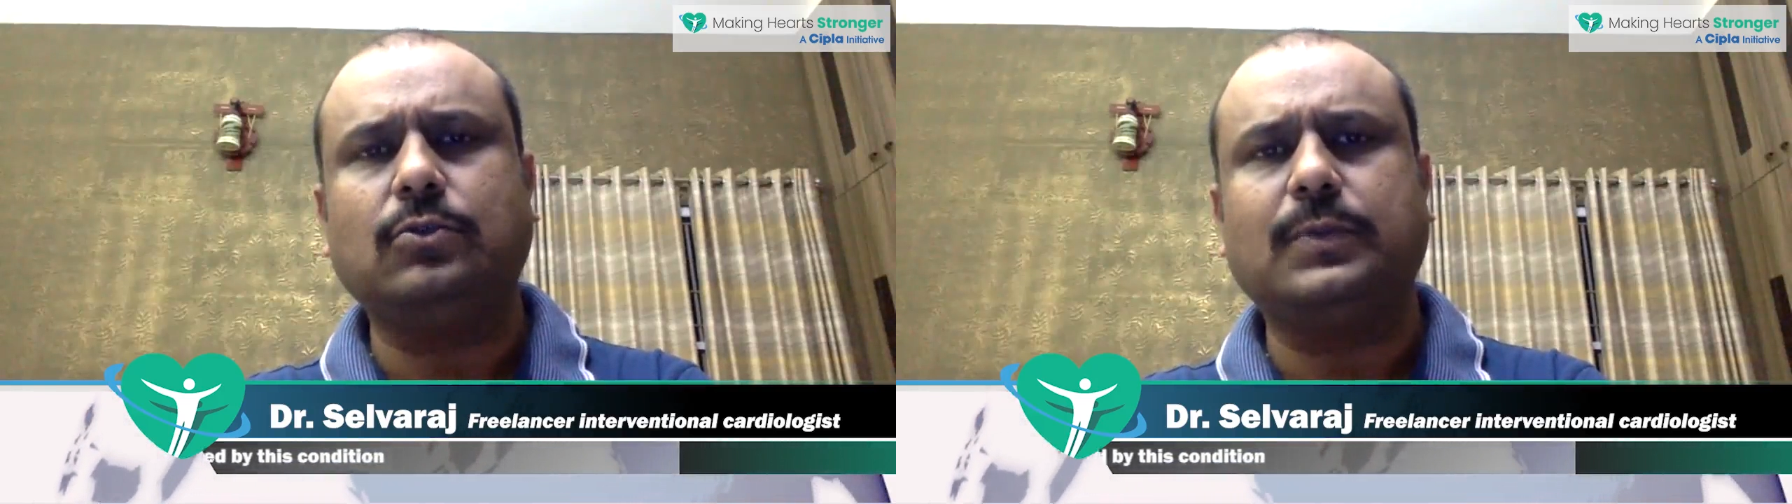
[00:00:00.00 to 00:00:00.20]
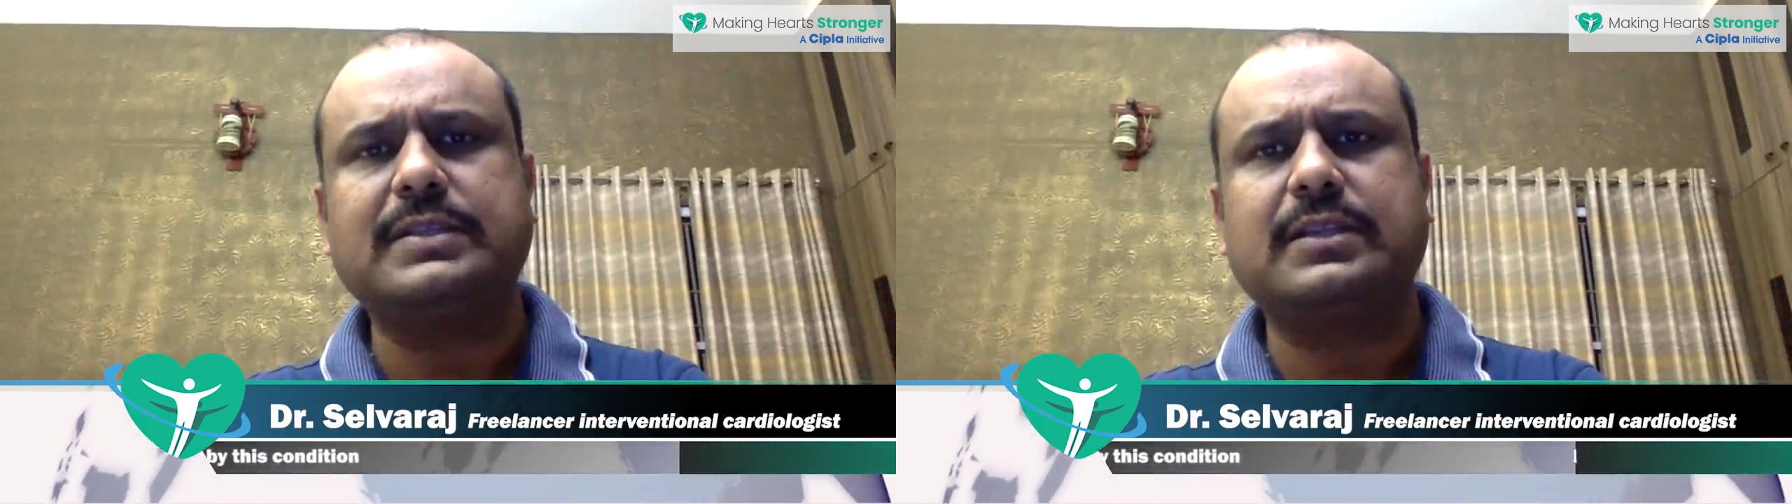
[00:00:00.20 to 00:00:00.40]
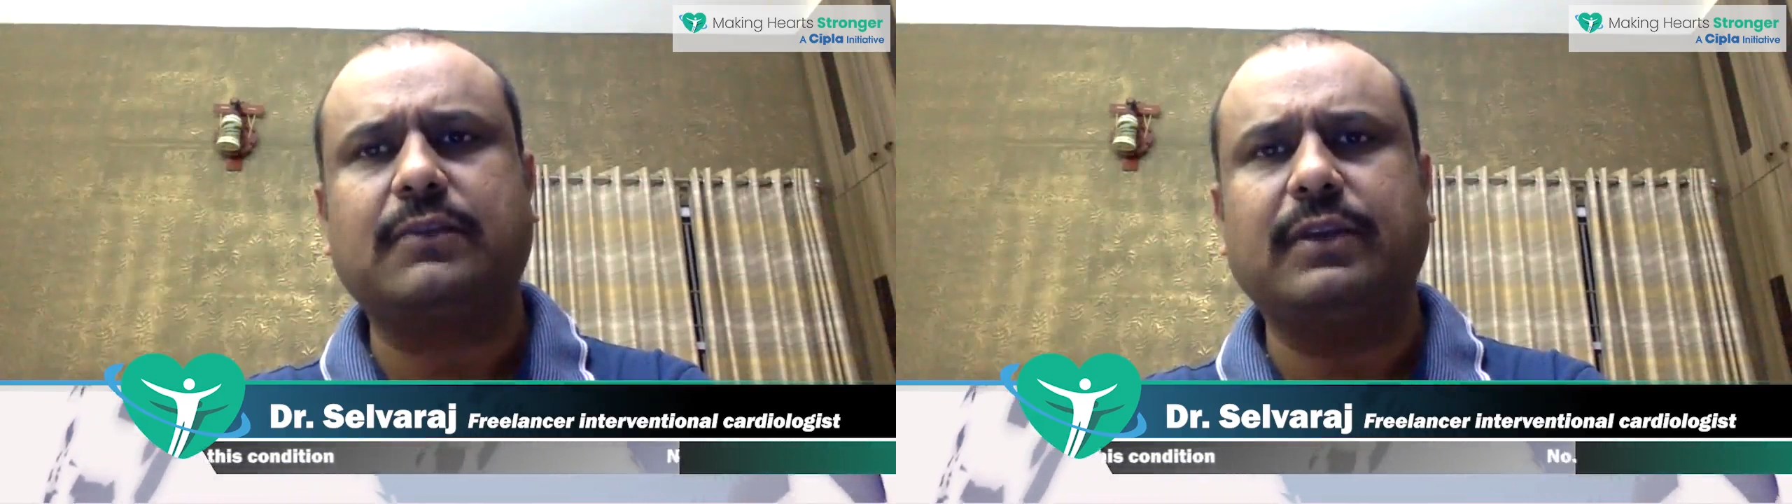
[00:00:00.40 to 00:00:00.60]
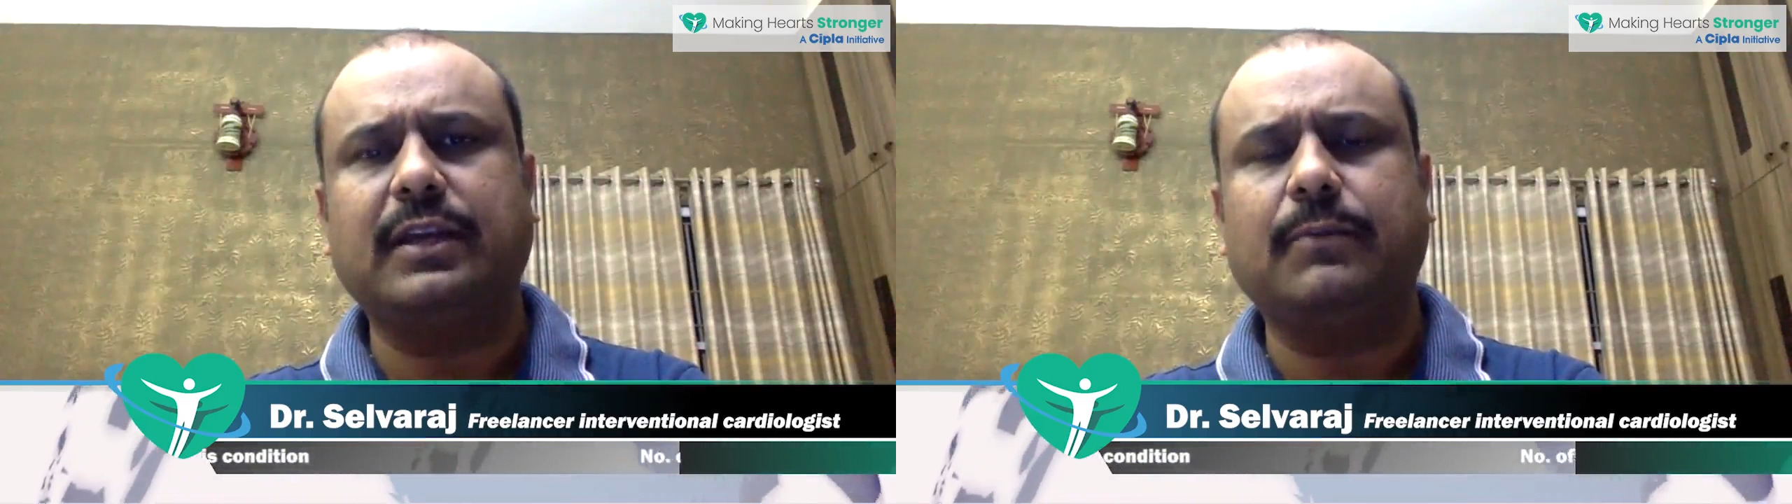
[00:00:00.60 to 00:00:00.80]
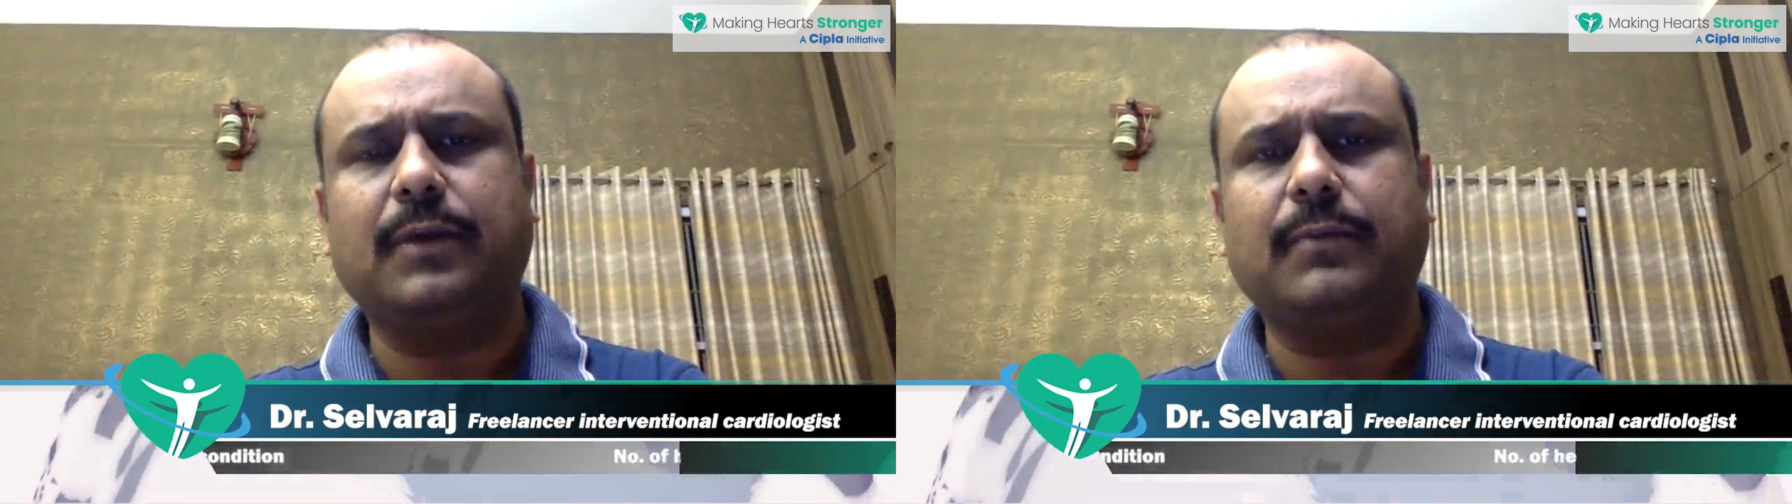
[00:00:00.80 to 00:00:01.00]
2% of
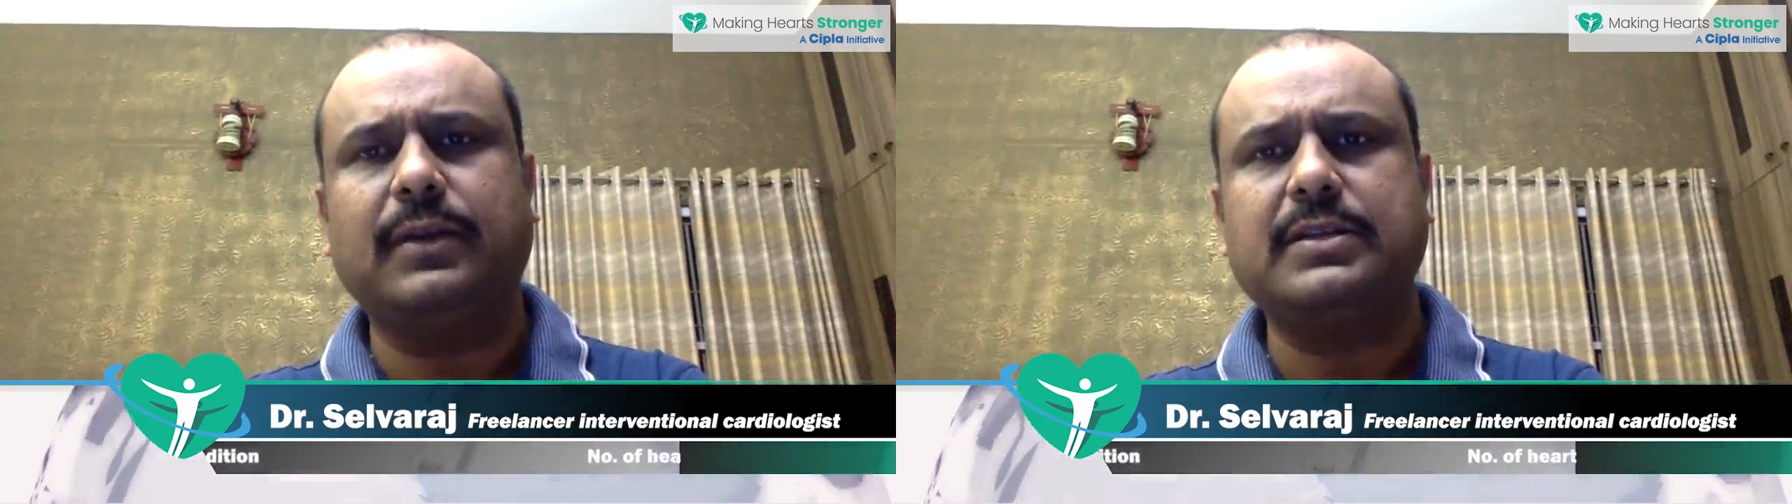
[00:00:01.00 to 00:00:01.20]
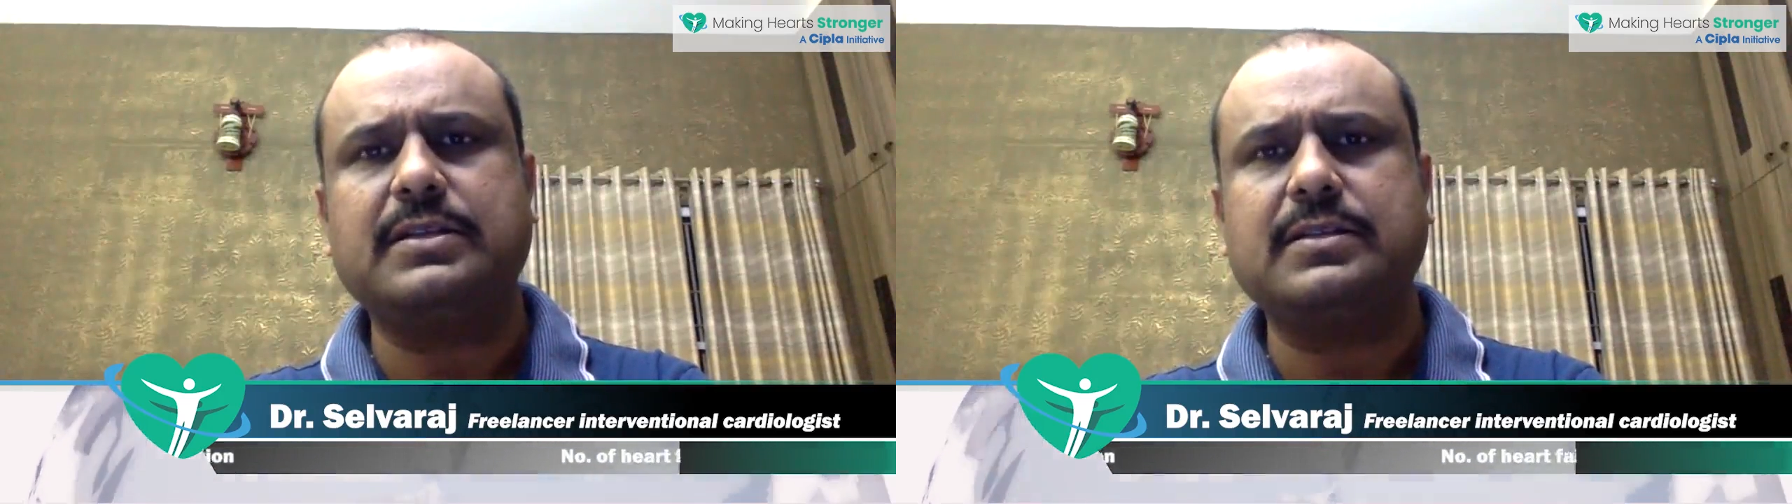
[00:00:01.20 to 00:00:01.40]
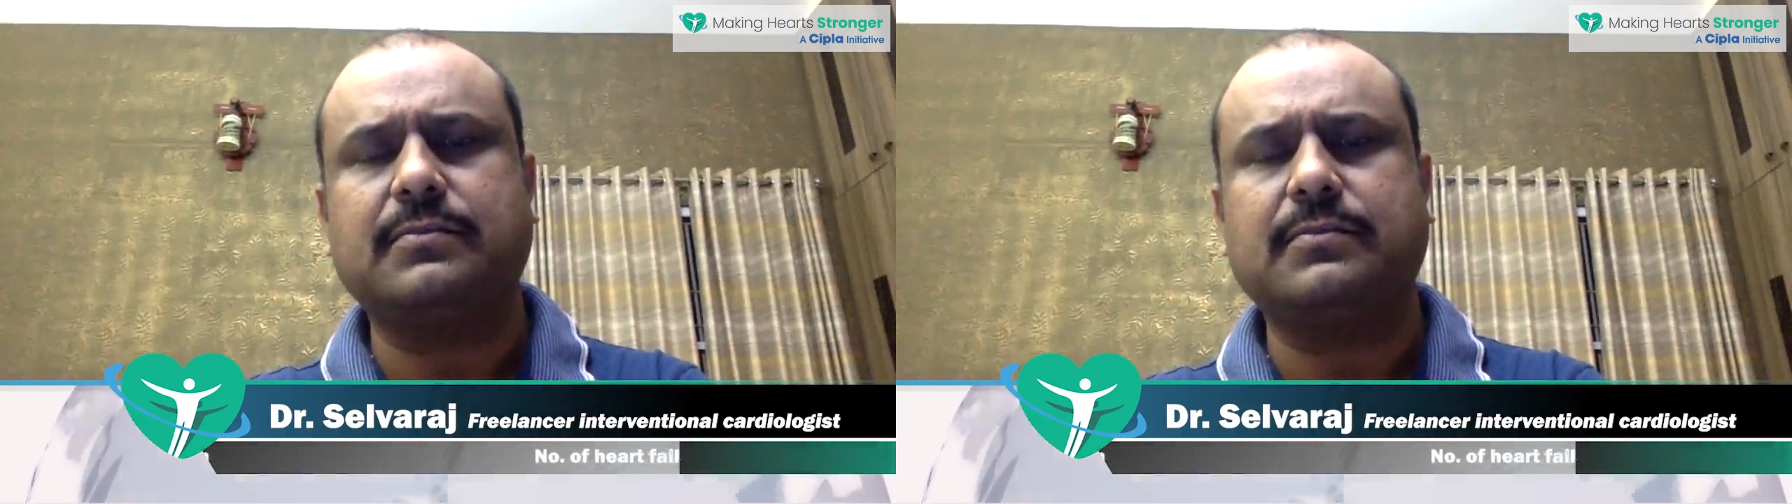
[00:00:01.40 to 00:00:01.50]
Indian population is